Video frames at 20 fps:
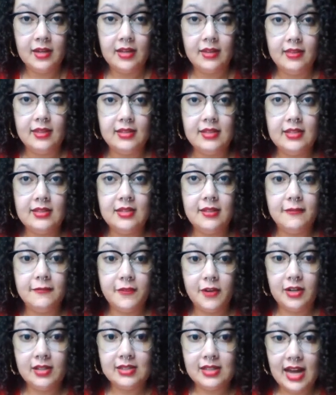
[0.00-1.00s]
This is the
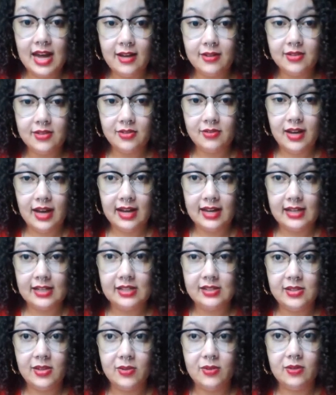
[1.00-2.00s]
first house, you
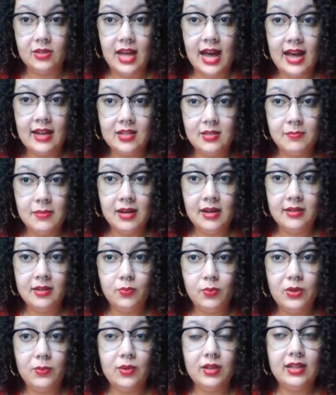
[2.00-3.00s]
guys. So last
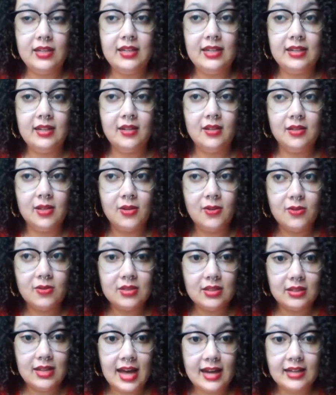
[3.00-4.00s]
month, we really did
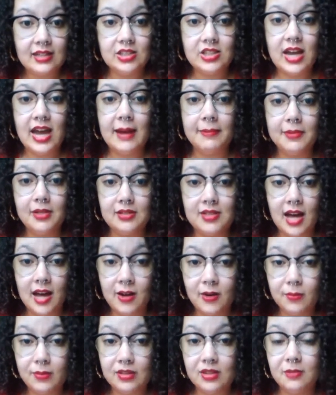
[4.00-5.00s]
close a lot of chapters
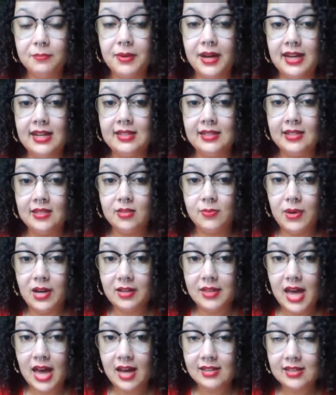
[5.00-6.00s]
out with the Pisces
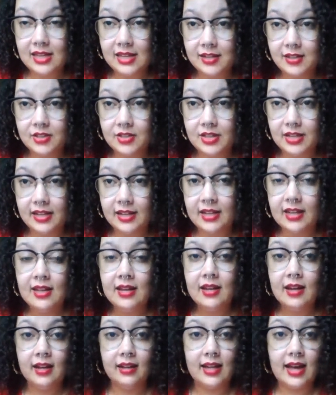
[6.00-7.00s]
12th house energy,
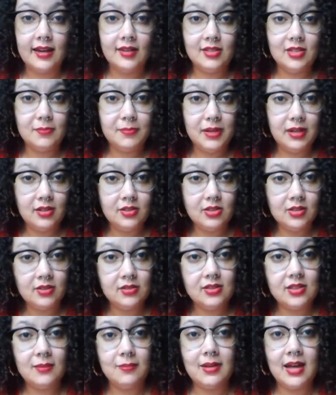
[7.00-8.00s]
a lot of spiritual
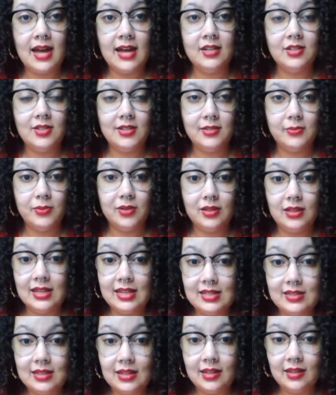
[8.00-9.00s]
subconscious
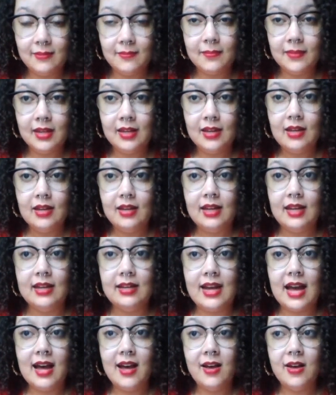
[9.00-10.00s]
releasing.
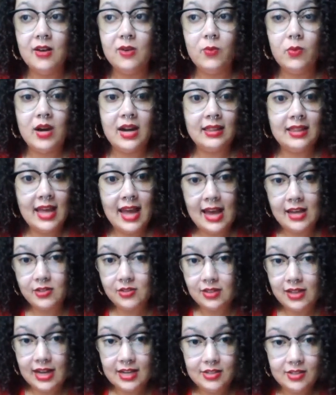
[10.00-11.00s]
And now we're at the
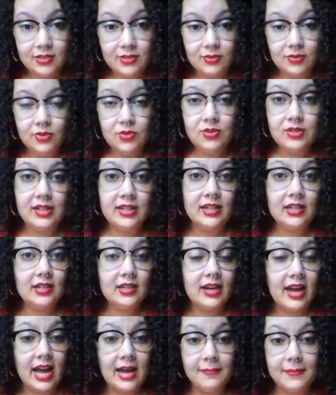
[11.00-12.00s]
astrological new
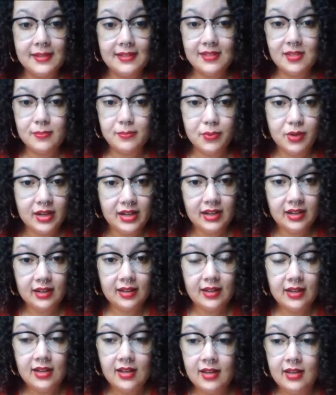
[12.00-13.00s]
year. Happy spring.
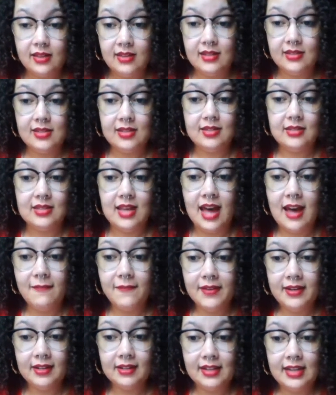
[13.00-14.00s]
This is
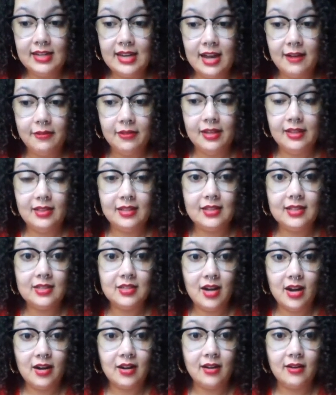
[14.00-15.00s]
definitely, definitely the
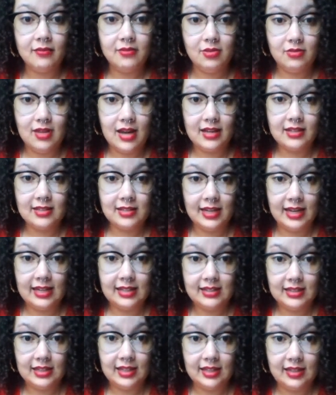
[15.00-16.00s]
start of
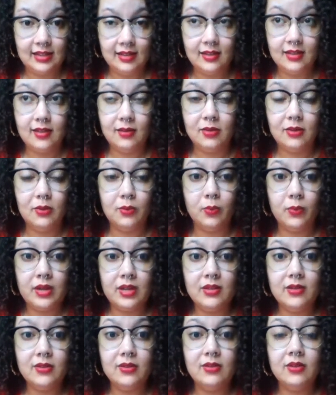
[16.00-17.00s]
2018, the, the
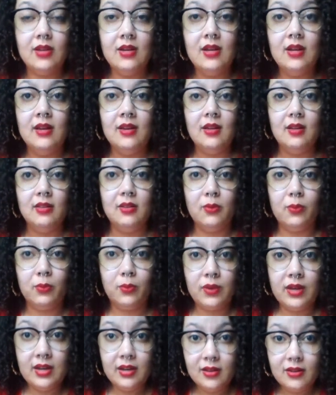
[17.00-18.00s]
real the
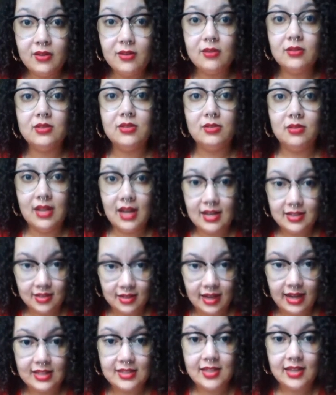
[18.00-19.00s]
real
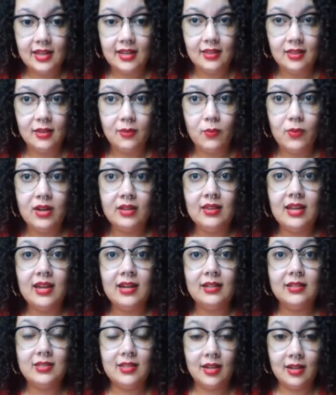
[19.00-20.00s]
2018, the one
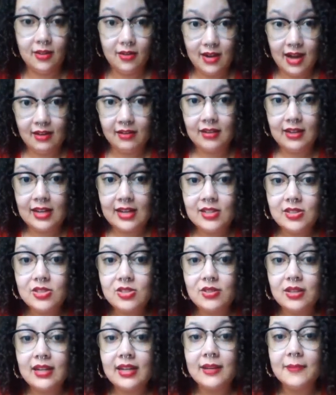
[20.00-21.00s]
that's going to go down in
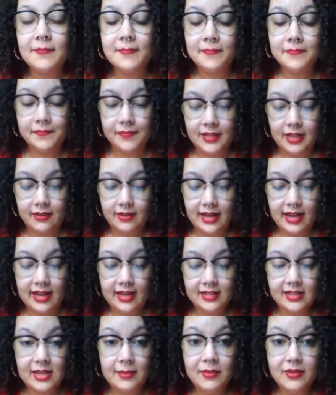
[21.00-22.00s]
history.
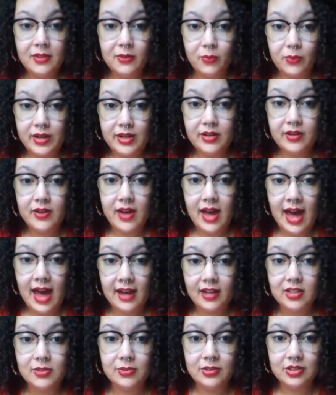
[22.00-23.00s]
Okay, some of the real
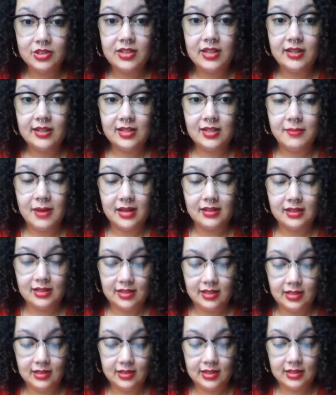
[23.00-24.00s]
actual shit is about
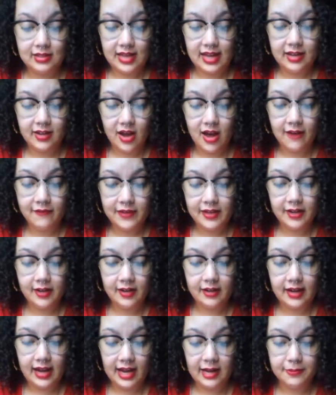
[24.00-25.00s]
to, to take off here
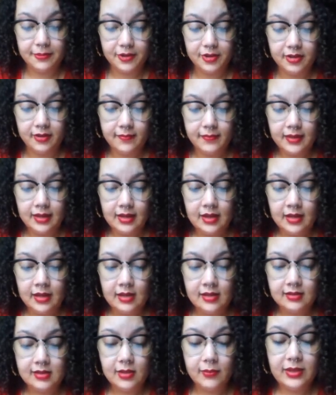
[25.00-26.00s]
in April.
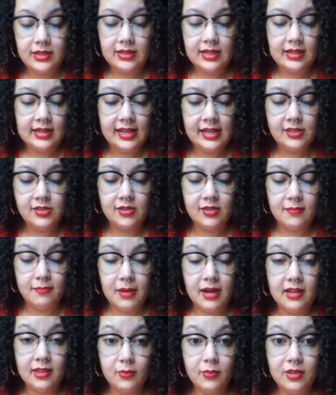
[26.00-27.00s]
So we did enter the
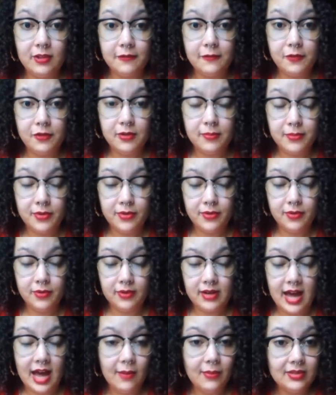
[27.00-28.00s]
month with a full
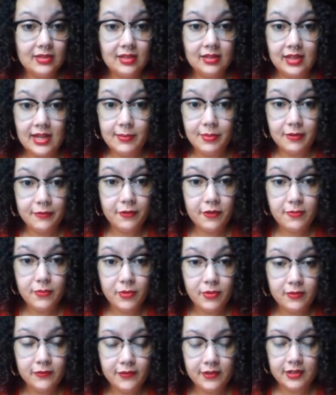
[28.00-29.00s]
moon. How was the Libra full
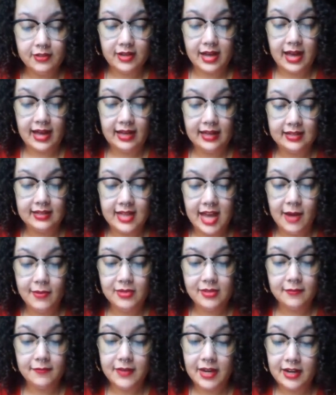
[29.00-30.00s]
moon for you guys? That
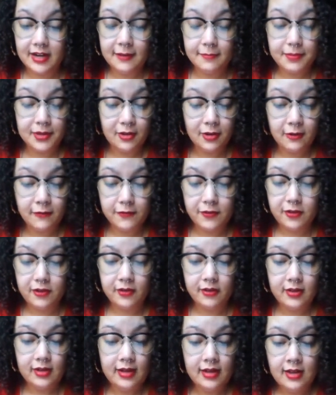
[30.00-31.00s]
was a very
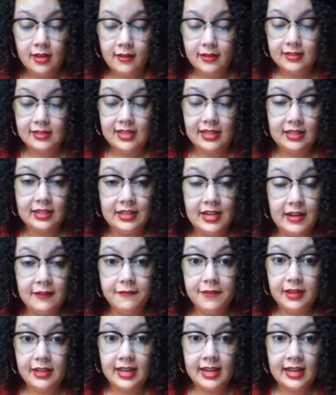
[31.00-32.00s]
beautiful,
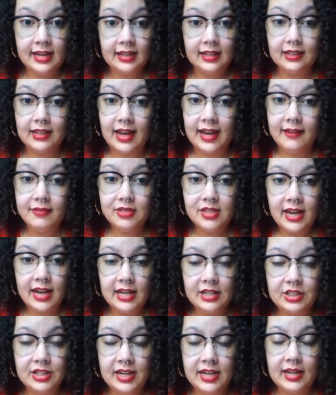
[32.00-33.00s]
significant,
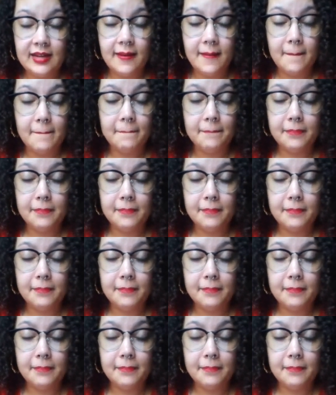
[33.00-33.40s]
life-changing,